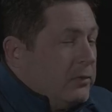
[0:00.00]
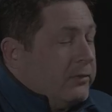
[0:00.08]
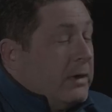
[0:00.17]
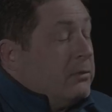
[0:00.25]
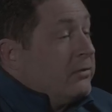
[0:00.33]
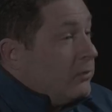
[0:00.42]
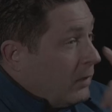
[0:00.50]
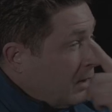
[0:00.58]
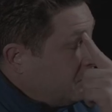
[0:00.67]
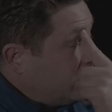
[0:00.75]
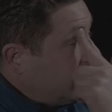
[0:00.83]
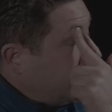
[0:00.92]
to school. So I went to
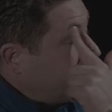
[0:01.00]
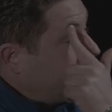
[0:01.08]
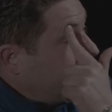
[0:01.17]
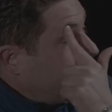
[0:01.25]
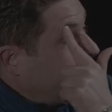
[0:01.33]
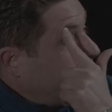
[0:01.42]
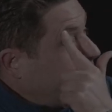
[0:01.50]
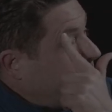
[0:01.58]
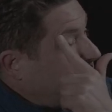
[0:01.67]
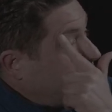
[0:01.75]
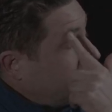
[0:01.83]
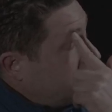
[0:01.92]
Robinson High School in
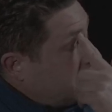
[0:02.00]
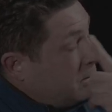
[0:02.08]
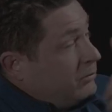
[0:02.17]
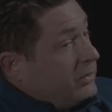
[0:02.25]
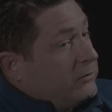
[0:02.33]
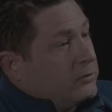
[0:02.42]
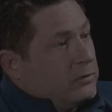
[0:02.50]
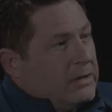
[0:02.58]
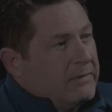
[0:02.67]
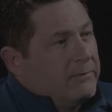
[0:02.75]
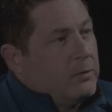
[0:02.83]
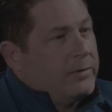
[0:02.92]
Fairfax. It was like a big
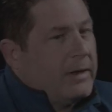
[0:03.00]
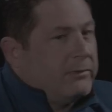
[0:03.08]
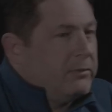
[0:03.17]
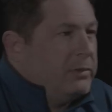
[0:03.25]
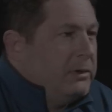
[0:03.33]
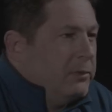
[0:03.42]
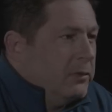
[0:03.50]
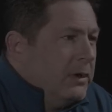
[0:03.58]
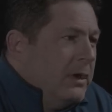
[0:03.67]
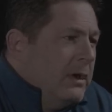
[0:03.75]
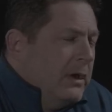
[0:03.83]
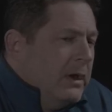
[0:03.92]
school, like 4,000 people.
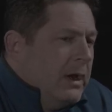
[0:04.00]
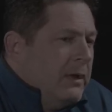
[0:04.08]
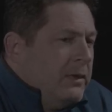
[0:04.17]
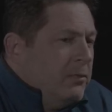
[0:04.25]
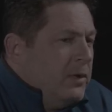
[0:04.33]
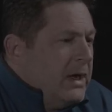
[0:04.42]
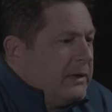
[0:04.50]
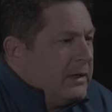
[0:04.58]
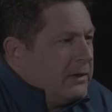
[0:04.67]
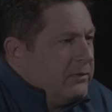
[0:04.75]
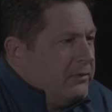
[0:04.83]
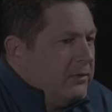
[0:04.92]
And then we had
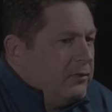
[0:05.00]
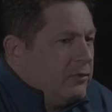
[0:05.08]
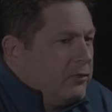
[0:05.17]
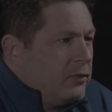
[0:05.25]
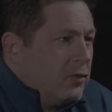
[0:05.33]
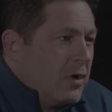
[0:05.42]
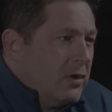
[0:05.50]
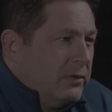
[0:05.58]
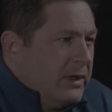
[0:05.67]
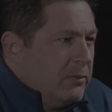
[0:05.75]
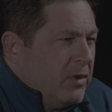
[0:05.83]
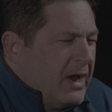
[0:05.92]
like a sister school
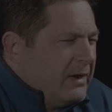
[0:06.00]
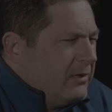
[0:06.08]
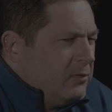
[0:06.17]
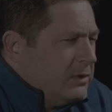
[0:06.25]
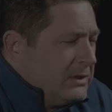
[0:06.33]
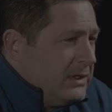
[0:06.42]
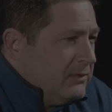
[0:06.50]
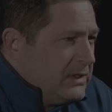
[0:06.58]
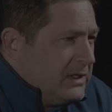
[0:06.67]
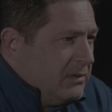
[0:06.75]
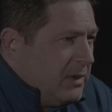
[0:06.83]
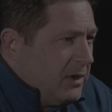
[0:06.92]
called Lake Braddock that wasn't
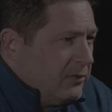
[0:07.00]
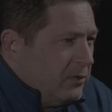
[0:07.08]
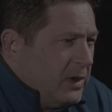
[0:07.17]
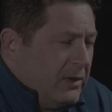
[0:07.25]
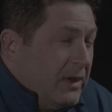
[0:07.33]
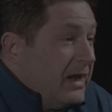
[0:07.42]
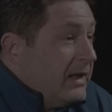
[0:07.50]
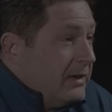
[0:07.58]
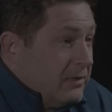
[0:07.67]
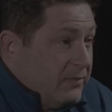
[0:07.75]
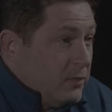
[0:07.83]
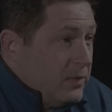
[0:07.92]
even 10 miles away, and they
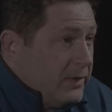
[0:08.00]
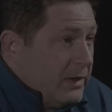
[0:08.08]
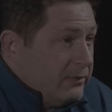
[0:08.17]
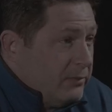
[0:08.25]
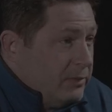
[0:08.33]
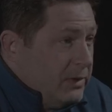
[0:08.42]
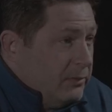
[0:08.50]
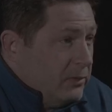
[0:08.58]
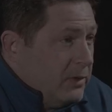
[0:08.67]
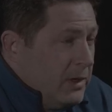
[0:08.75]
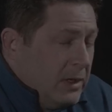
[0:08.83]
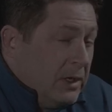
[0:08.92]
had like 4,000
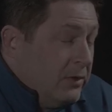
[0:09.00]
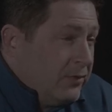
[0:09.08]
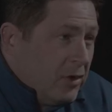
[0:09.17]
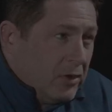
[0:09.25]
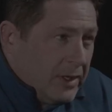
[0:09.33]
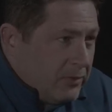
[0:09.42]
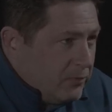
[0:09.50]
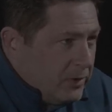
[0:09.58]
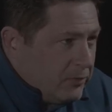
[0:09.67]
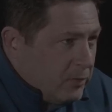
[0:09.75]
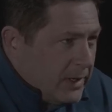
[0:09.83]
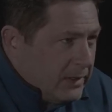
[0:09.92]
people. And it's all like
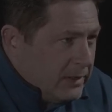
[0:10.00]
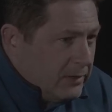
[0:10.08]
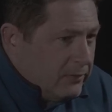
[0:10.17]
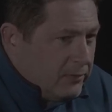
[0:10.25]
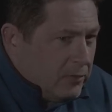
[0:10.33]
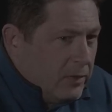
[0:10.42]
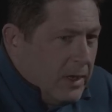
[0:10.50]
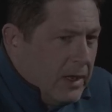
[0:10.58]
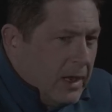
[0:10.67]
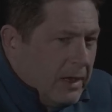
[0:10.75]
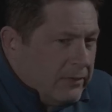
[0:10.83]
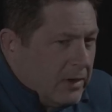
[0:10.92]
rich white kids. So mm-hmm.
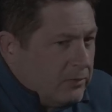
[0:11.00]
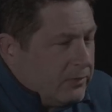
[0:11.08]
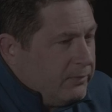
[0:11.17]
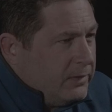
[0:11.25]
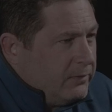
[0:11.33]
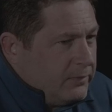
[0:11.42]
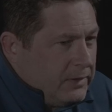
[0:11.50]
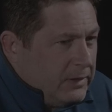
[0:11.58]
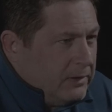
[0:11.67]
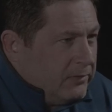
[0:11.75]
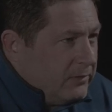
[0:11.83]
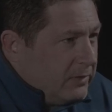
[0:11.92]
as I was
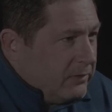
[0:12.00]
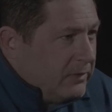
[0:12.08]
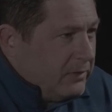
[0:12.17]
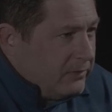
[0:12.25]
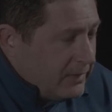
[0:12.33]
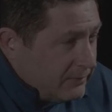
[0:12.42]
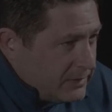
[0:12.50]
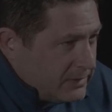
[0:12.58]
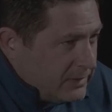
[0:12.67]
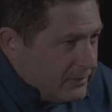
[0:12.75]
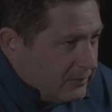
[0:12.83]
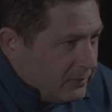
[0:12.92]
15, 16,
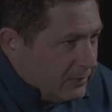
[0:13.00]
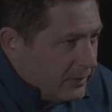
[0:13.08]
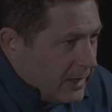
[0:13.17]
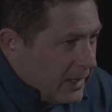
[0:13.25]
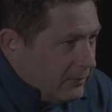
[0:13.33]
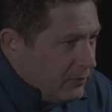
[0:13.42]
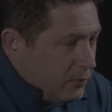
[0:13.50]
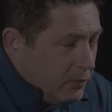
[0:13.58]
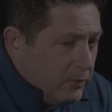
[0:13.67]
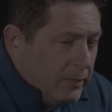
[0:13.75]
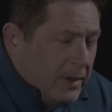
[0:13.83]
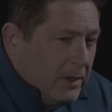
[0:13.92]
17, still in high
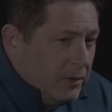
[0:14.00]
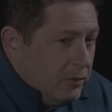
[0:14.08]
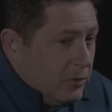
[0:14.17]
school,